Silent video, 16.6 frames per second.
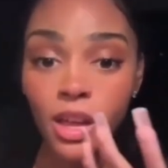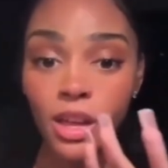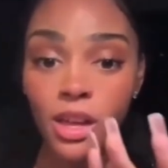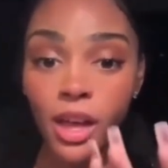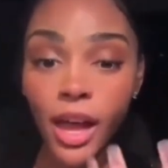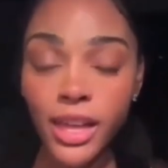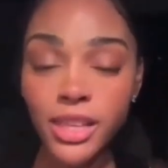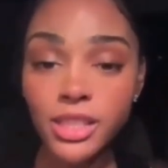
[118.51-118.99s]

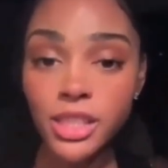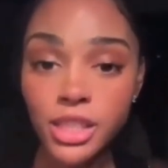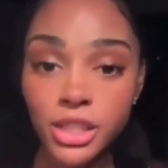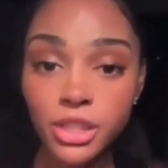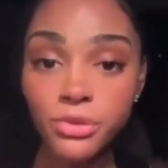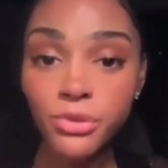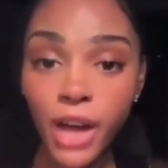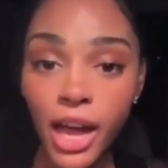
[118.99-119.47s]
I teach
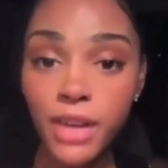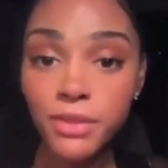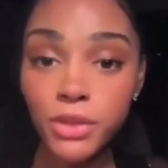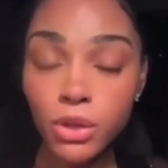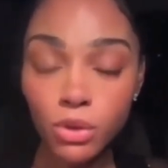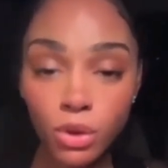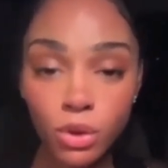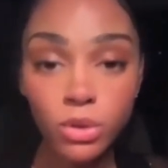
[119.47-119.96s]

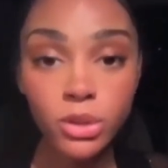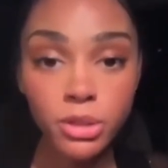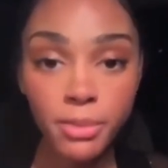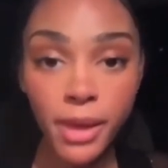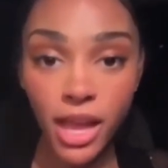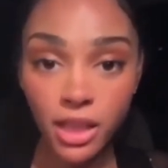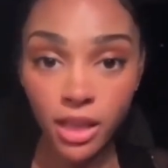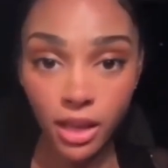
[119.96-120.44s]
five-year-olds
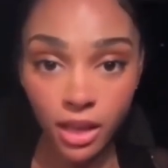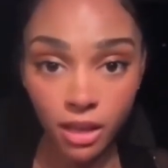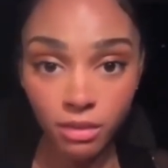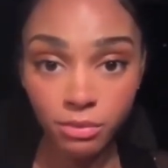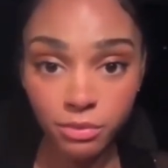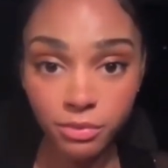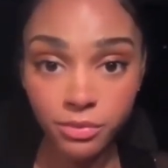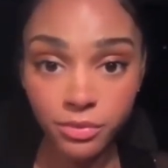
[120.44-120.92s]
ballet.
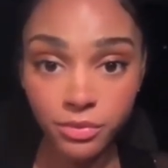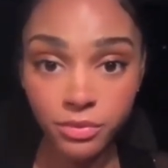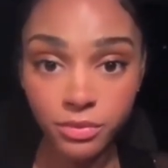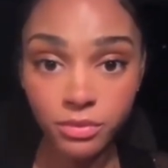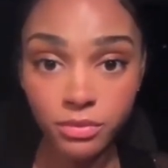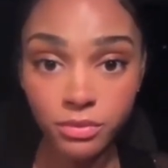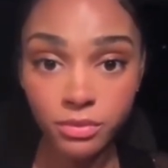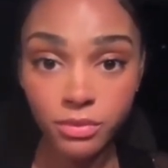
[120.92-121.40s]

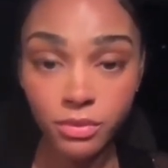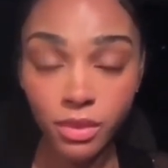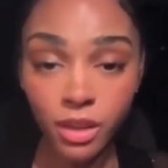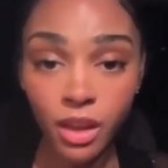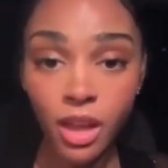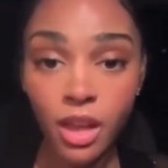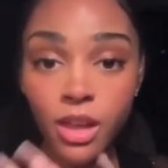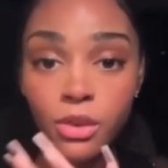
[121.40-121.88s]

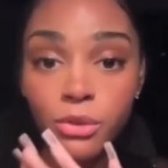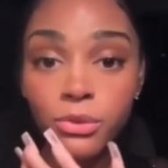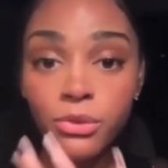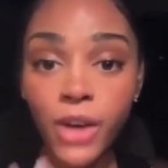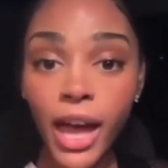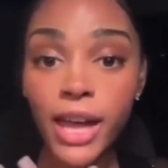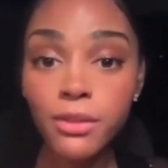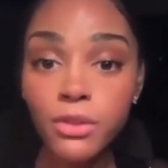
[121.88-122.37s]

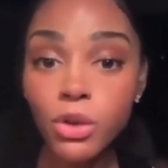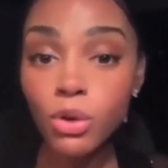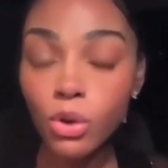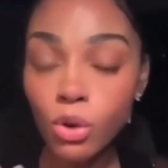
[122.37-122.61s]
Five-year-old